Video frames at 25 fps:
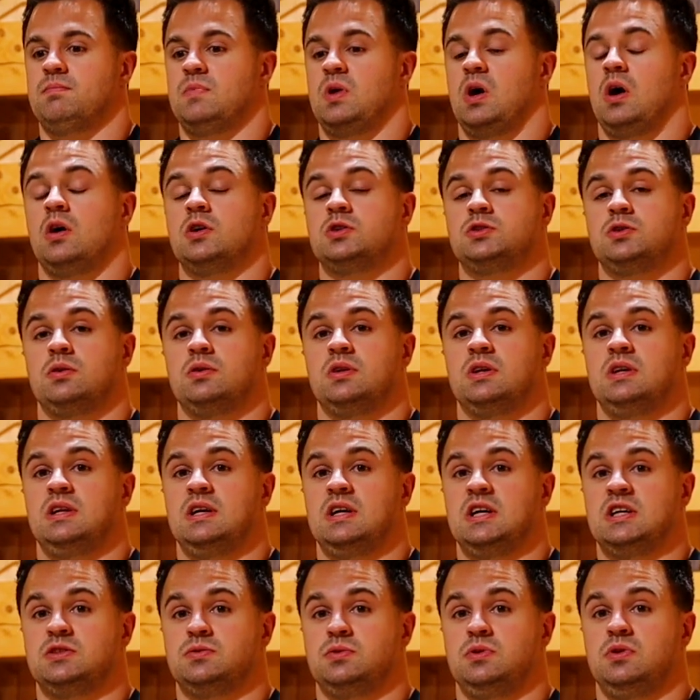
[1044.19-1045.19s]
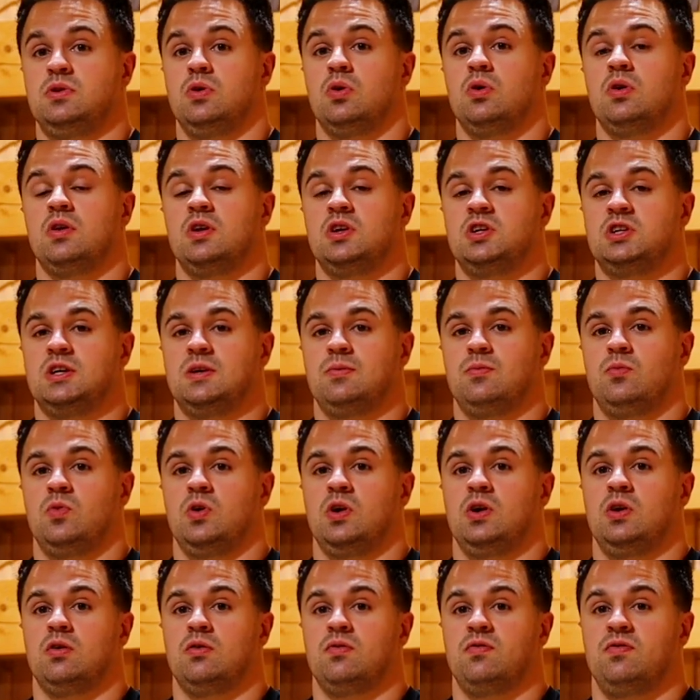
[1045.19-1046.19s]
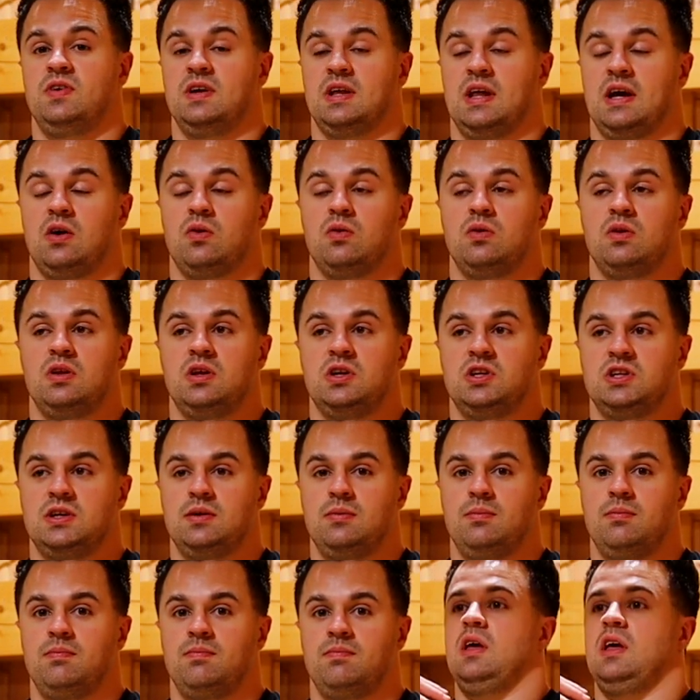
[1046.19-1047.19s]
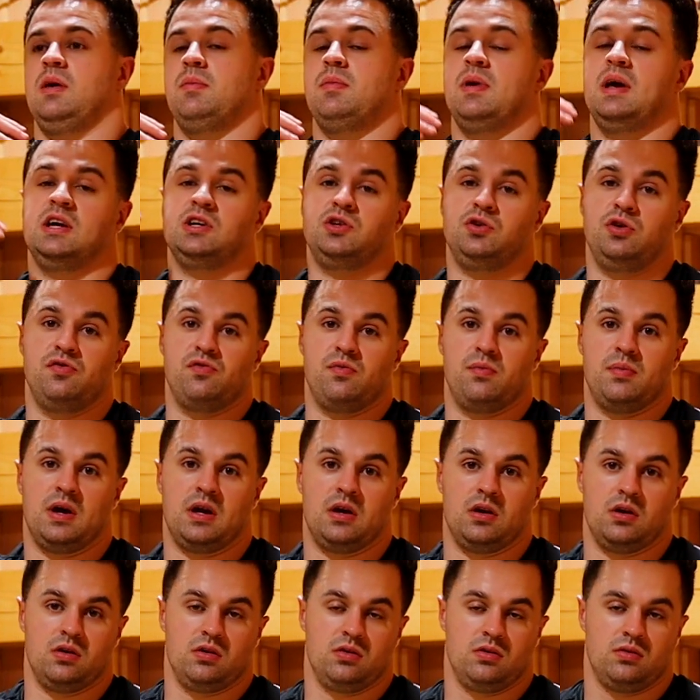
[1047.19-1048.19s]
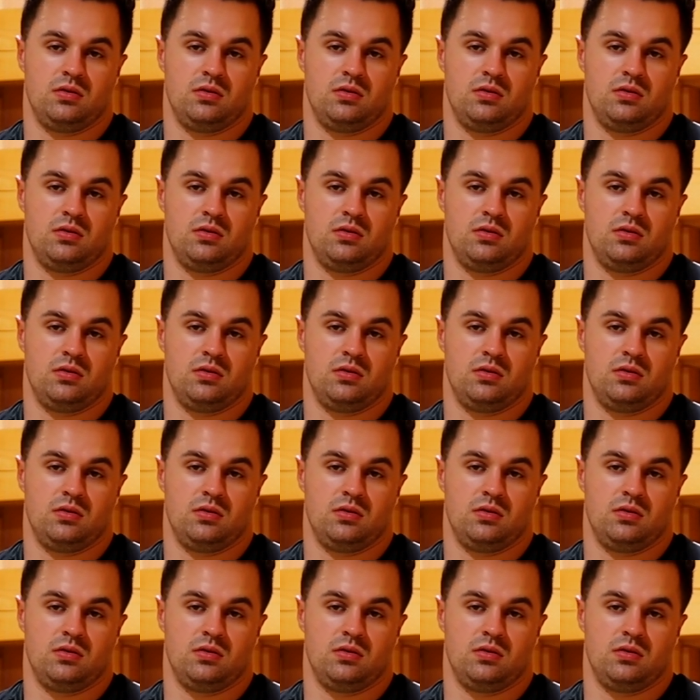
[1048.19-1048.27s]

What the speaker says: Also on the days when you go to the gym where you don't feel like going to the gym, it makes you even better.